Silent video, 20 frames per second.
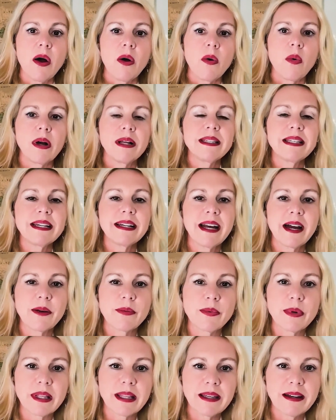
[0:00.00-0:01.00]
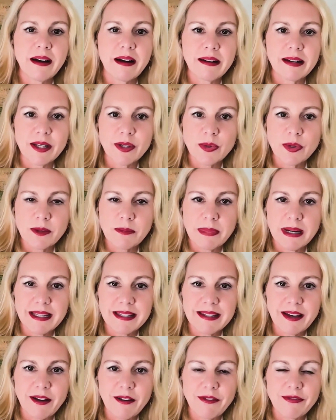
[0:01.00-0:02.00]
Once I got really honest with
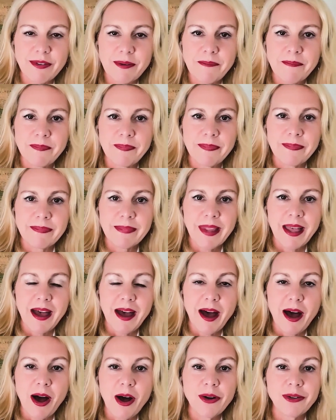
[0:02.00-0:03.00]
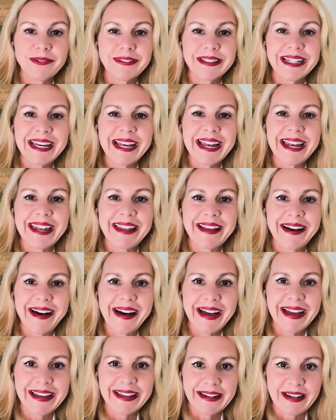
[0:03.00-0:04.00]
myself, only
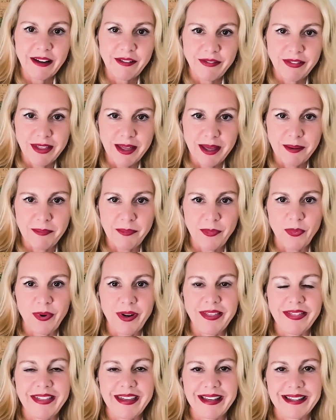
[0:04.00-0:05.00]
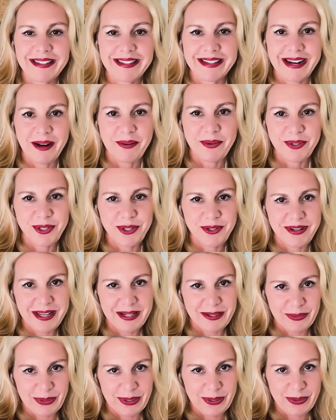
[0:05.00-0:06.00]
9 of them were things that I was
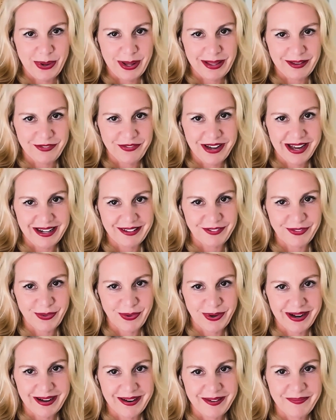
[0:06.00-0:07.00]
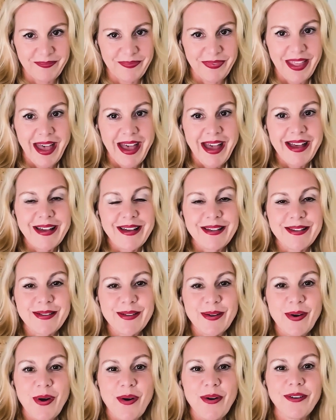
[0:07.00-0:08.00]
uniquely qualified for.
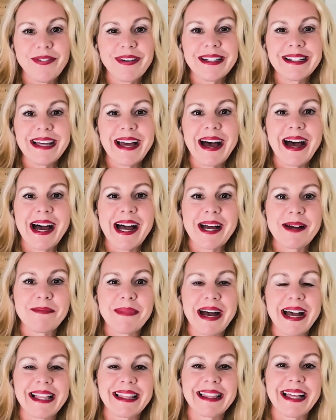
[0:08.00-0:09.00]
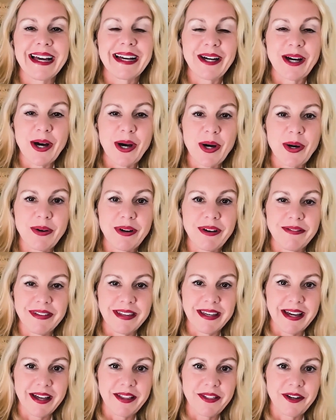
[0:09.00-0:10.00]
So over time, I let go of
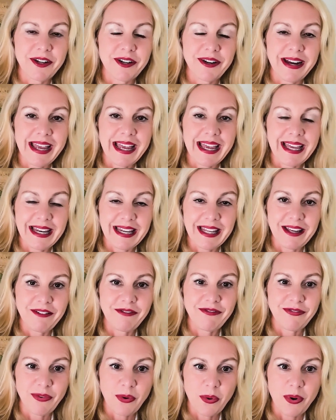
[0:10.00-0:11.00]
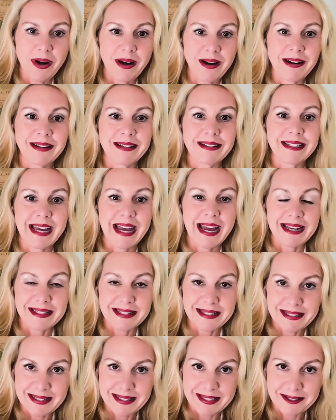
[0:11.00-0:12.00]
the other 84
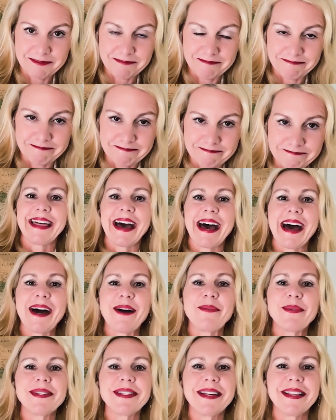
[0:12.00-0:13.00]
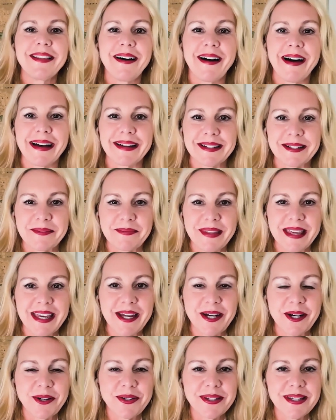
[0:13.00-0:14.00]
tasks. That was a lot.
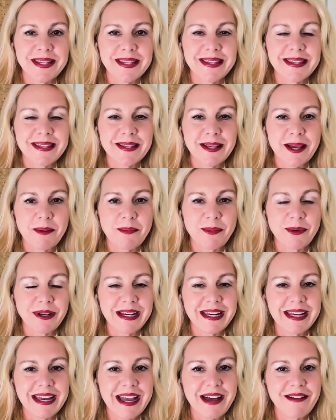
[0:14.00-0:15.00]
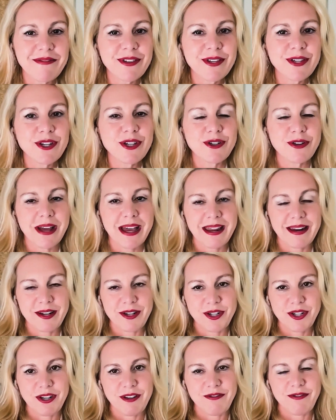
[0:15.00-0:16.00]
Here's a summary of the
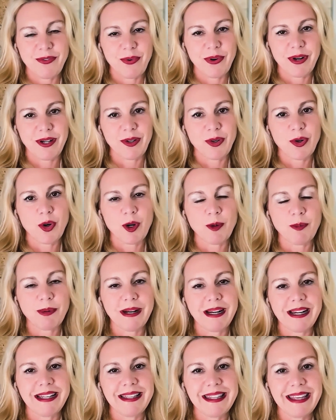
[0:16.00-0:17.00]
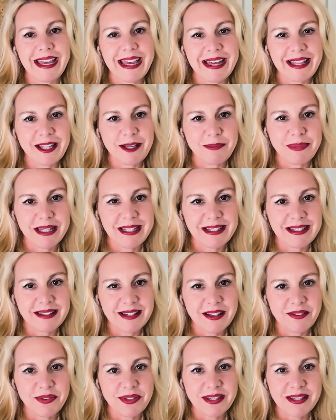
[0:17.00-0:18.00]
strategy for incorporating the elements
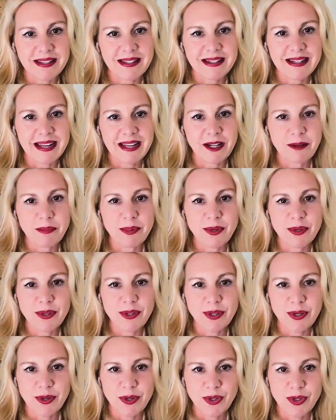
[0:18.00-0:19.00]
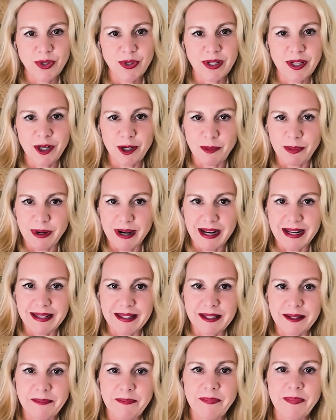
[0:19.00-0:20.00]
of a sustainable social
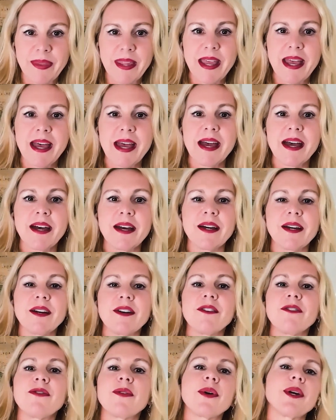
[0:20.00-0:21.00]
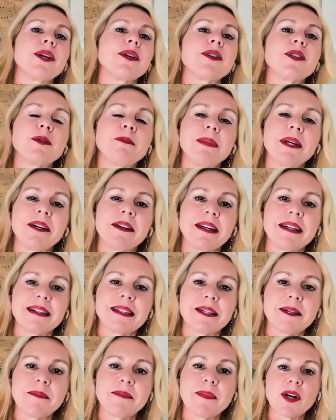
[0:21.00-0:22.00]
enterprise. For your
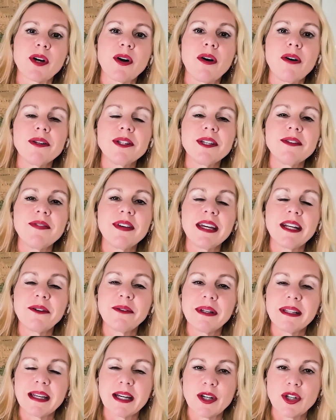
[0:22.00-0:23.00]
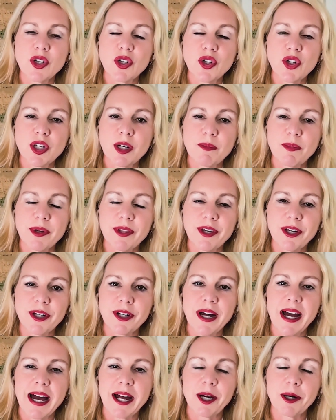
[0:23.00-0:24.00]
spirit, cultivate a relationship with your
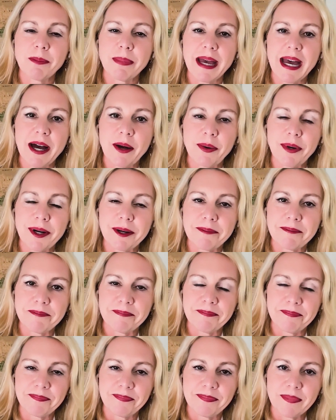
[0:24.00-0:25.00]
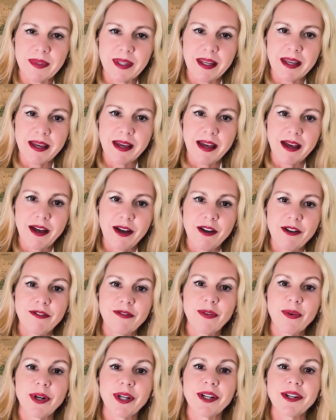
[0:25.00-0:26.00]
higher power.
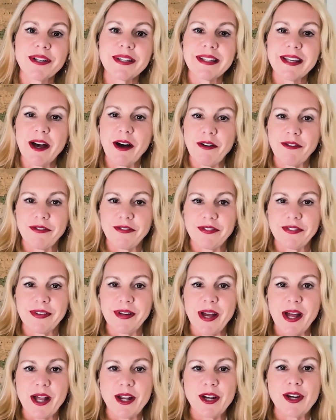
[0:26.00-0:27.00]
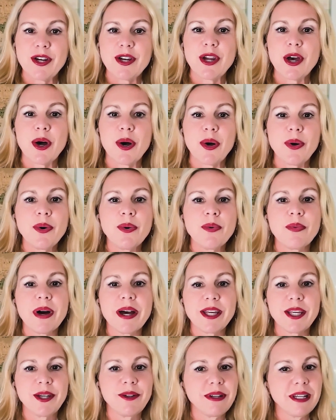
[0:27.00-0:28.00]
For yourself, know
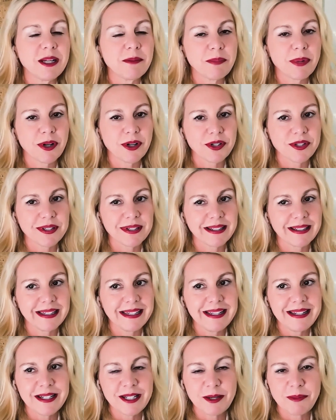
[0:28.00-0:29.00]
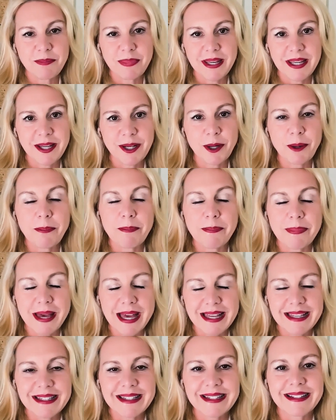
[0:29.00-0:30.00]
what you need personally to be your
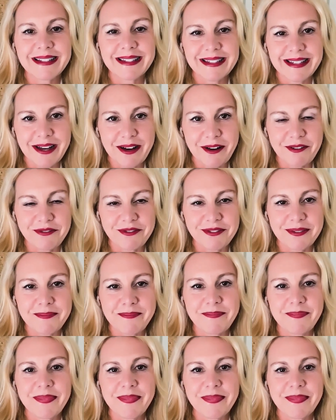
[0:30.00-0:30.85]
best self.